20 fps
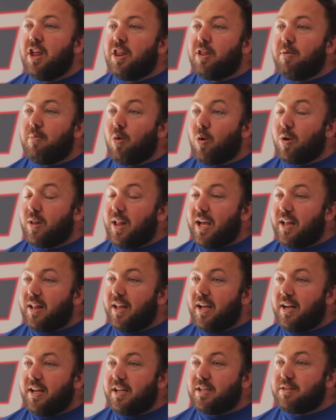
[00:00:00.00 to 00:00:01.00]
the more
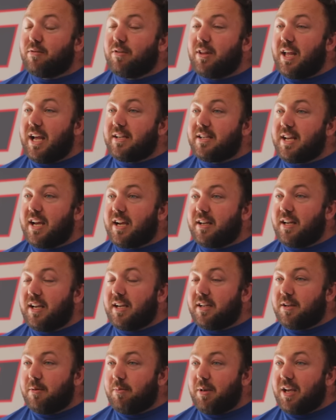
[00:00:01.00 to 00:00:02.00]
likely it is for that
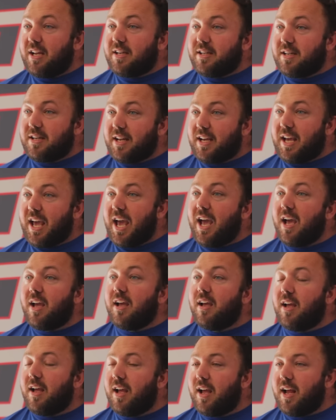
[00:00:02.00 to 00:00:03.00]
technique to begin to decay.